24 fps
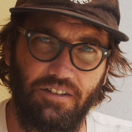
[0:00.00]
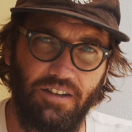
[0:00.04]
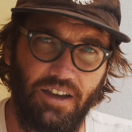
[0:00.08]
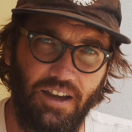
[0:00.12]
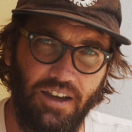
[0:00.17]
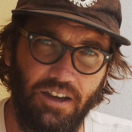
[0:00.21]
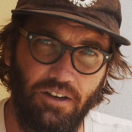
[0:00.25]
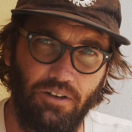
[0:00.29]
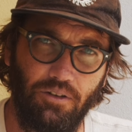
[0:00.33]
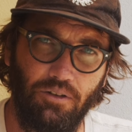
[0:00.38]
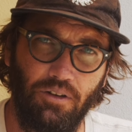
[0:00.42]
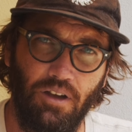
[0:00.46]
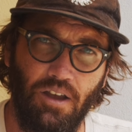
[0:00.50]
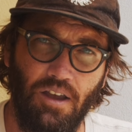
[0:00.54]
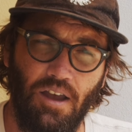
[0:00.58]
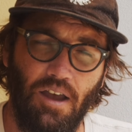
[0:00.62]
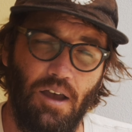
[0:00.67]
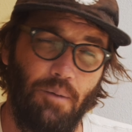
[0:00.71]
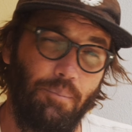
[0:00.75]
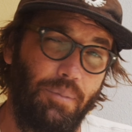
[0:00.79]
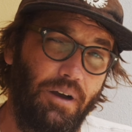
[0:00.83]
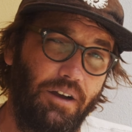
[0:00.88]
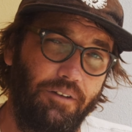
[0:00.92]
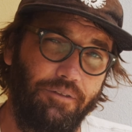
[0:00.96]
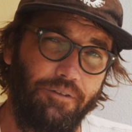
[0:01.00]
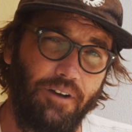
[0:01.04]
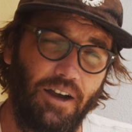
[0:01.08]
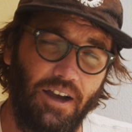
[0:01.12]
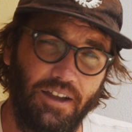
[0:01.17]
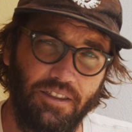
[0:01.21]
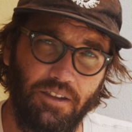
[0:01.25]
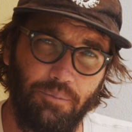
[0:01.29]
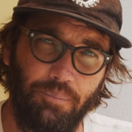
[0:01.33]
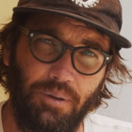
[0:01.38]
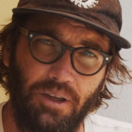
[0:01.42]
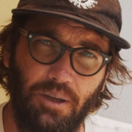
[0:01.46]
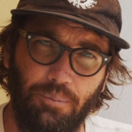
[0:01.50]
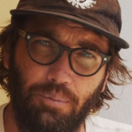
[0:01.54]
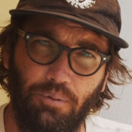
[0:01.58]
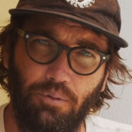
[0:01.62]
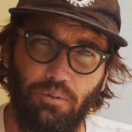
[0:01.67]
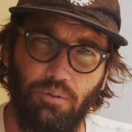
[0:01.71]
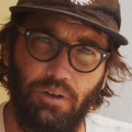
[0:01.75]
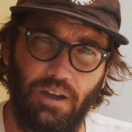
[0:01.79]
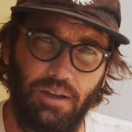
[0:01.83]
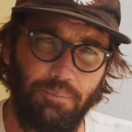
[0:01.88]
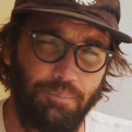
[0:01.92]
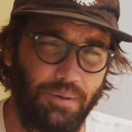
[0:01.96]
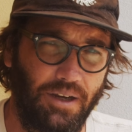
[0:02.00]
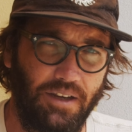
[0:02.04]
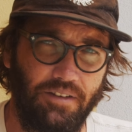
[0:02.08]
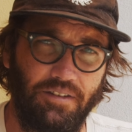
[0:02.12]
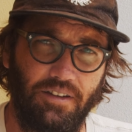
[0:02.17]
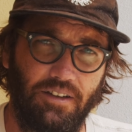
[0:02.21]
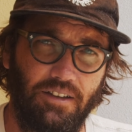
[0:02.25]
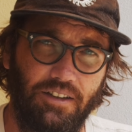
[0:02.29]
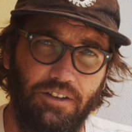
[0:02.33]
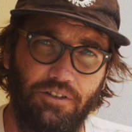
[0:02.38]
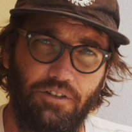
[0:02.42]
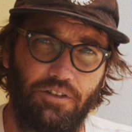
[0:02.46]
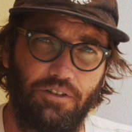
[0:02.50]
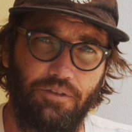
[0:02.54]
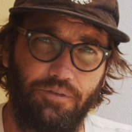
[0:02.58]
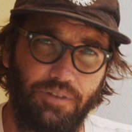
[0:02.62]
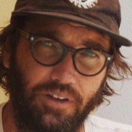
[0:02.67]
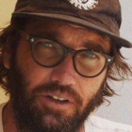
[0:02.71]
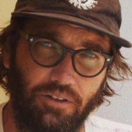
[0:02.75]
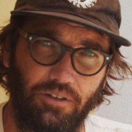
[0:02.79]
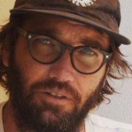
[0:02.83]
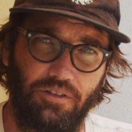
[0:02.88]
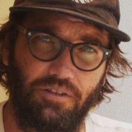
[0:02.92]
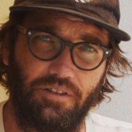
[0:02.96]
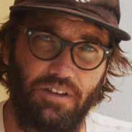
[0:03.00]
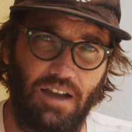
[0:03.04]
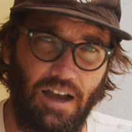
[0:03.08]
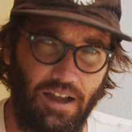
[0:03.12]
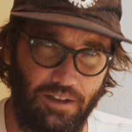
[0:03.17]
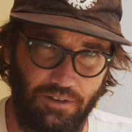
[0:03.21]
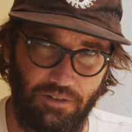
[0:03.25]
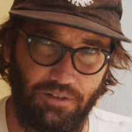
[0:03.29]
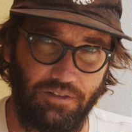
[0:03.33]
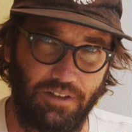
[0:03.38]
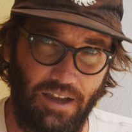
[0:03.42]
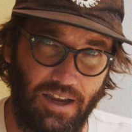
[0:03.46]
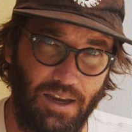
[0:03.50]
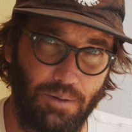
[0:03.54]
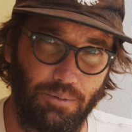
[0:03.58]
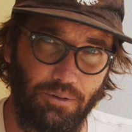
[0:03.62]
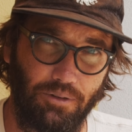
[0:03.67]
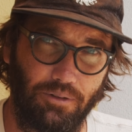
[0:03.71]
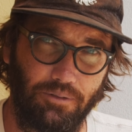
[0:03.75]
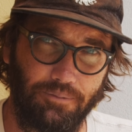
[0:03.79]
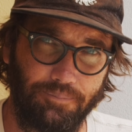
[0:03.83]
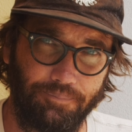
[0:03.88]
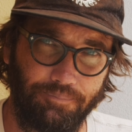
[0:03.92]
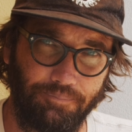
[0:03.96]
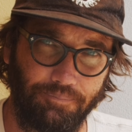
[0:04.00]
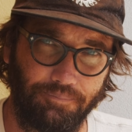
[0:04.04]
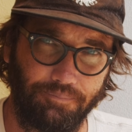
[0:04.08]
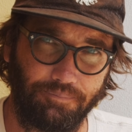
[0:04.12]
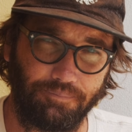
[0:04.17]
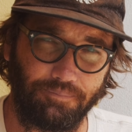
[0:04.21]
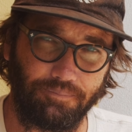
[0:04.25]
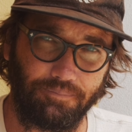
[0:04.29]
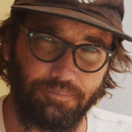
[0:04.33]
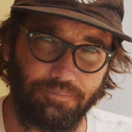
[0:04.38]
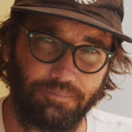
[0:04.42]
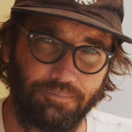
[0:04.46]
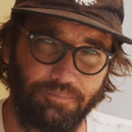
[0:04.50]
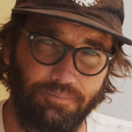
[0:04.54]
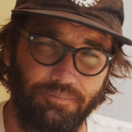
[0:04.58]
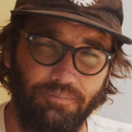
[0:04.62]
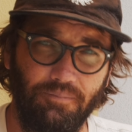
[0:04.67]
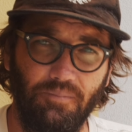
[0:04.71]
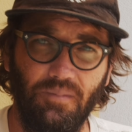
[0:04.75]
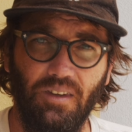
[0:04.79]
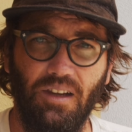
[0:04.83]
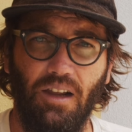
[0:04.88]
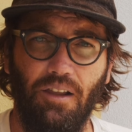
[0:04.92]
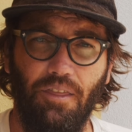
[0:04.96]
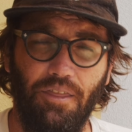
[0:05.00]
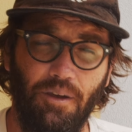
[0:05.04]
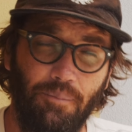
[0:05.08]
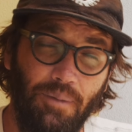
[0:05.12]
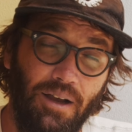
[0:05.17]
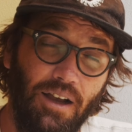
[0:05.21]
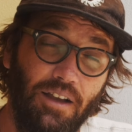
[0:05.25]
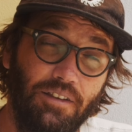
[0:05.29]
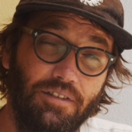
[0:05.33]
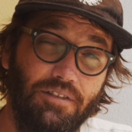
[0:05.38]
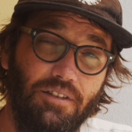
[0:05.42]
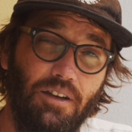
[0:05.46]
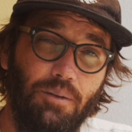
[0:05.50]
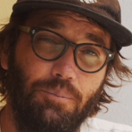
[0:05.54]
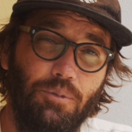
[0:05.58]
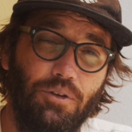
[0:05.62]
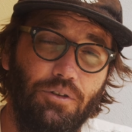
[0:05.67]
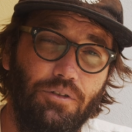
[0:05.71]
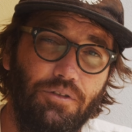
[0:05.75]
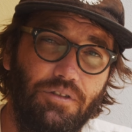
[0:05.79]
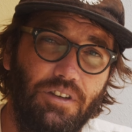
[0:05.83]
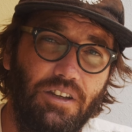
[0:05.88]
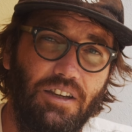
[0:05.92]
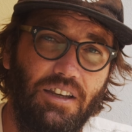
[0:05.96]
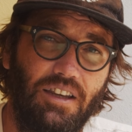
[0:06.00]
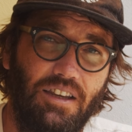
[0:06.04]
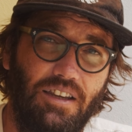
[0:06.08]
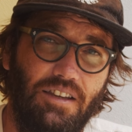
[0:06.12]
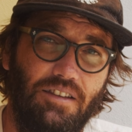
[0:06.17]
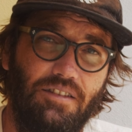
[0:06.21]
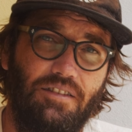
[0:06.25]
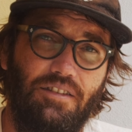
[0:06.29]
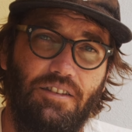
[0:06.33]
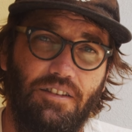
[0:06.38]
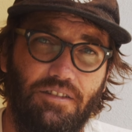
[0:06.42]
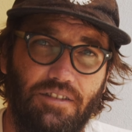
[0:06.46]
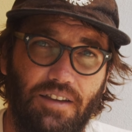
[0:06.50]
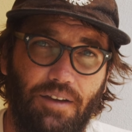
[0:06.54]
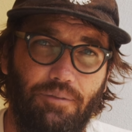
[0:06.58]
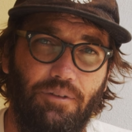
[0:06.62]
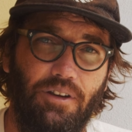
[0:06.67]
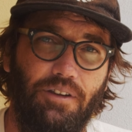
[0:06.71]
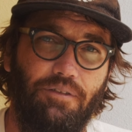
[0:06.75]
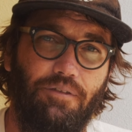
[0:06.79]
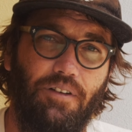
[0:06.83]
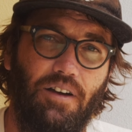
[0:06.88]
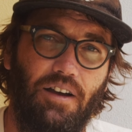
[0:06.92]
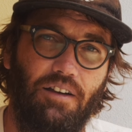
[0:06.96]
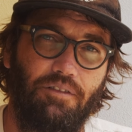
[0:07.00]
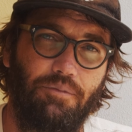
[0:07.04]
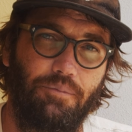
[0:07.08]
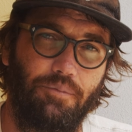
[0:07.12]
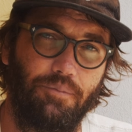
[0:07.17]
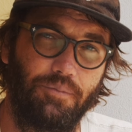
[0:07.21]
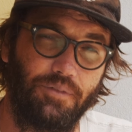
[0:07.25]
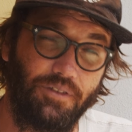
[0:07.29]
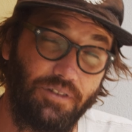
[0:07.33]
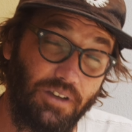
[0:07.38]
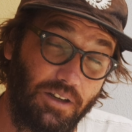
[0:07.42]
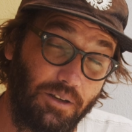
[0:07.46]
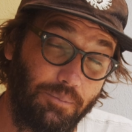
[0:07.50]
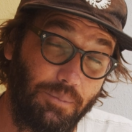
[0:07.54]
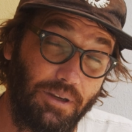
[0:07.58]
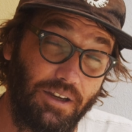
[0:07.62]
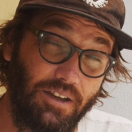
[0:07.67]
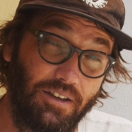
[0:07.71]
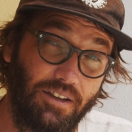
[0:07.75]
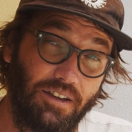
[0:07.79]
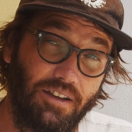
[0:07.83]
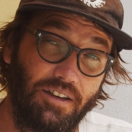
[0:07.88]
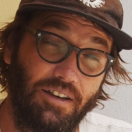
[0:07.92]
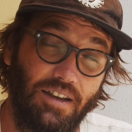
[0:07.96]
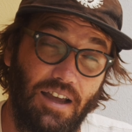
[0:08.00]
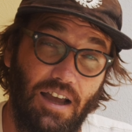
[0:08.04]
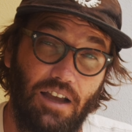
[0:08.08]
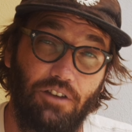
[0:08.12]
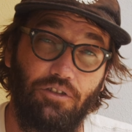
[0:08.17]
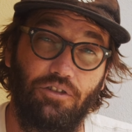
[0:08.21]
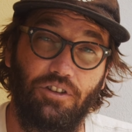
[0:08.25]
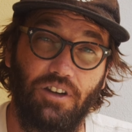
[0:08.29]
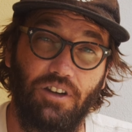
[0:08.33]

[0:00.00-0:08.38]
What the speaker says: tail, but for other people it basically just feels unstable. The mast I'm using is the 75cm Naish